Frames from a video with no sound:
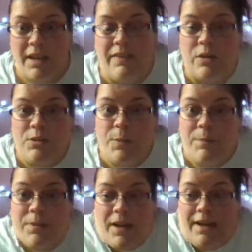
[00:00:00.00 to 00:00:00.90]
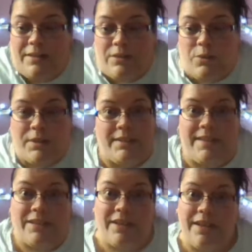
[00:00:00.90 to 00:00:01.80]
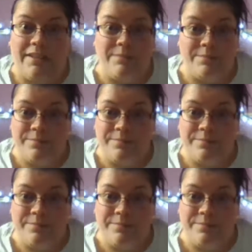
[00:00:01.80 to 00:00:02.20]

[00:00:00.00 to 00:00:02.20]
And those people, I don't know what to tell you.